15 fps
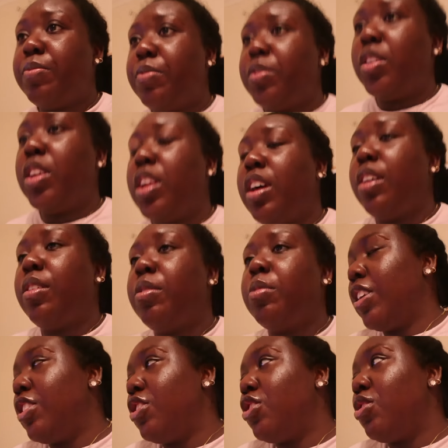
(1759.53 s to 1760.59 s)
you know.
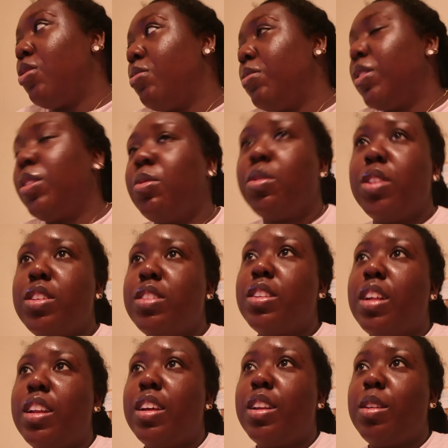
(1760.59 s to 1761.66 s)
I just don't really want to
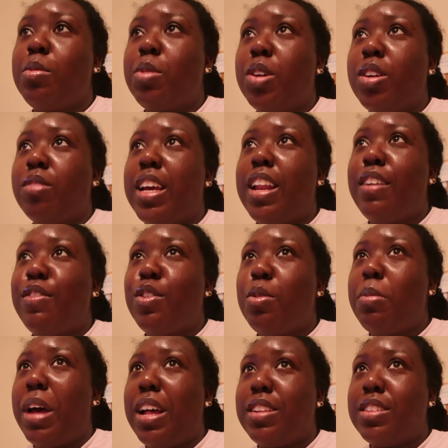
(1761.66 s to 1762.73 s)
study anymore and I feel
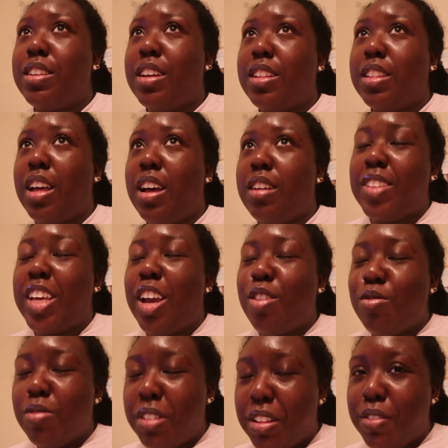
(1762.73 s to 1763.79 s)
bad saying that. Like I
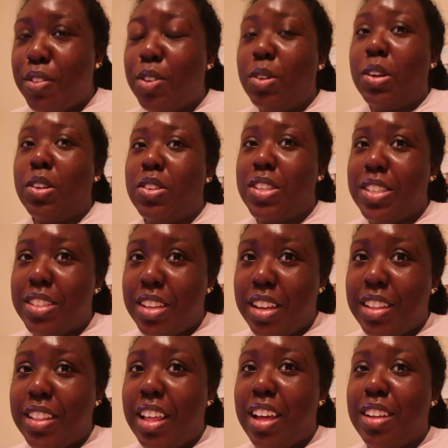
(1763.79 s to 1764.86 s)
really feel guilty
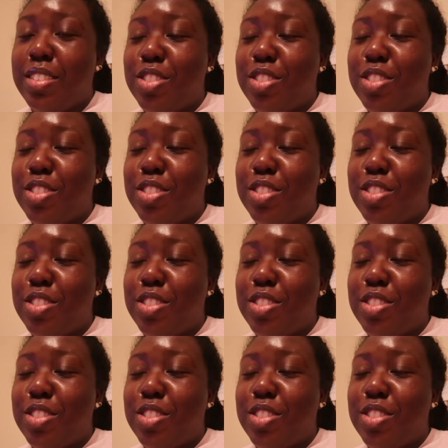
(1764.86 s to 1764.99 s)
saying that.